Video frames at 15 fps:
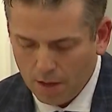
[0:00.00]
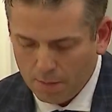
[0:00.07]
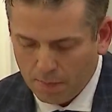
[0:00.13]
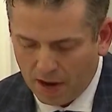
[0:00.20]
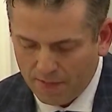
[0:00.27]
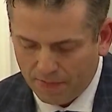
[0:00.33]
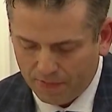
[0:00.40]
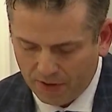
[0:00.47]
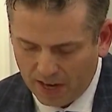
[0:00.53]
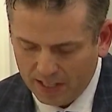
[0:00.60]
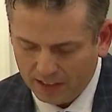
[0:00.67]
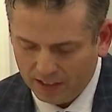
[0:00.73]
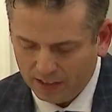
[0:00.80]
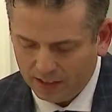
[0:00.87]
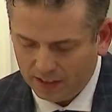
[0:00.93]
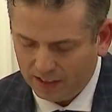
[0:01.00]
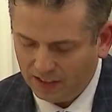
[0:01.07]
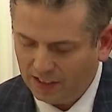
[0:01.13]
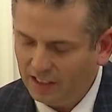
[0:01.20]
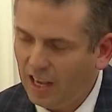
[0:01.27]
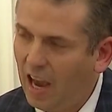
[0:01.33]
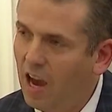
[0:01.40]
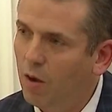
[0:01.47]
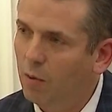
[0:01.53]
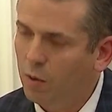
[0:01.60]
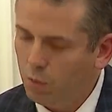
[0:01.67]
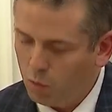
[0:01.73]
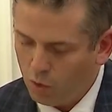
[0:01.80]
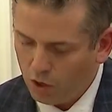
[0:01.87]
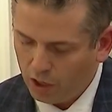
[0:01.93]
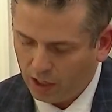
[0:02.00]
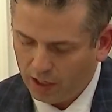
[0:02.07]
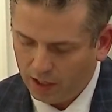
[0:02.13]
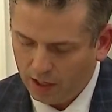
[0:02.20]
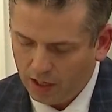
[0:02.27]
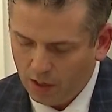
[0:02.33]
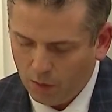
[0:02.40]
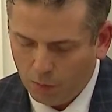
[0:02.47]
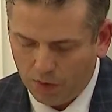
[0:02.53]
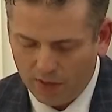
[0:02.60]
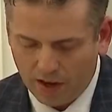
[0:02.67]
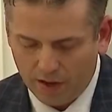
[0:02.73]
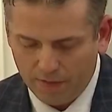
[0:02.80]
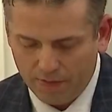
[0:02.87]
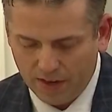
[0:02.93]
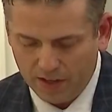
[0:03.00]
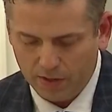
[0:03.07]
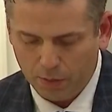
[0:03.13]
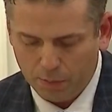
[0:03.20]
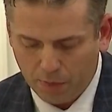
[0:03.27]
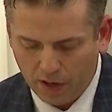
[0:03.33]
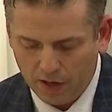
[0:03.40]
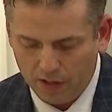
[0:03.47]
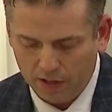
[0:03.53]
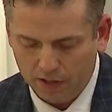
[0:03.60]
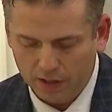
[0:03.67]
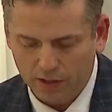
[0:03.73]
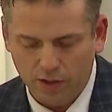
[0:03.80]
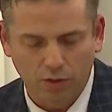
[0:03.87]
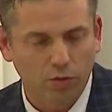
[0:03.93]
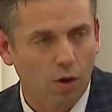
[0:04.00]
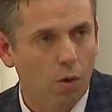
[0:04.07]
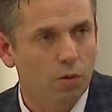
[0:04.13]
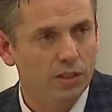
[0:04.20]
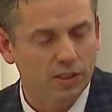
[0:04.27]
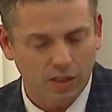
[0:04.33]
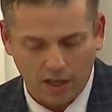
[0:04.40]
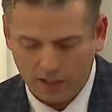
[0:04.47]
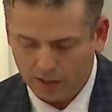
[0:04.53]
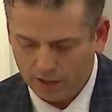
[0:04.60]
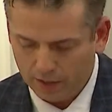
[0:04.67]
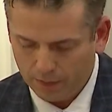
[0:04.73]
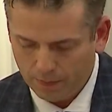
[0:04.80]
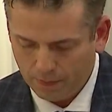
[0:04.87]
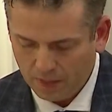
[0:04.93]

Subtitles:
My friends, this is how we work with our federal partners to grow a sector.